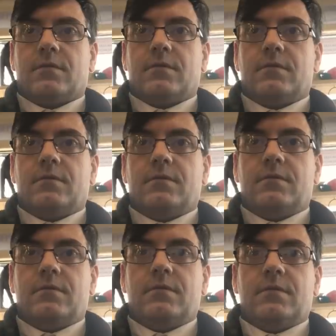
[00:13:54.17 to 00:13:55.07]

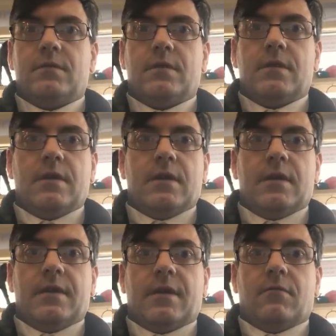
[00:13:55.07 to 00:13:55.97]
Options.
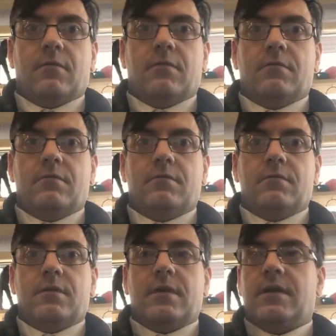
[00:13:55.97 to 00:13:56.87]

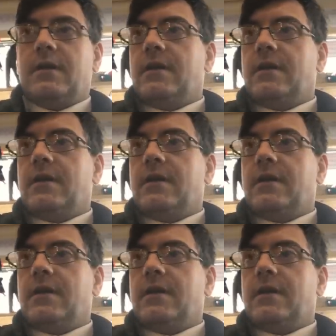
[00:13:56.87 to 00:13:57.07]
Download.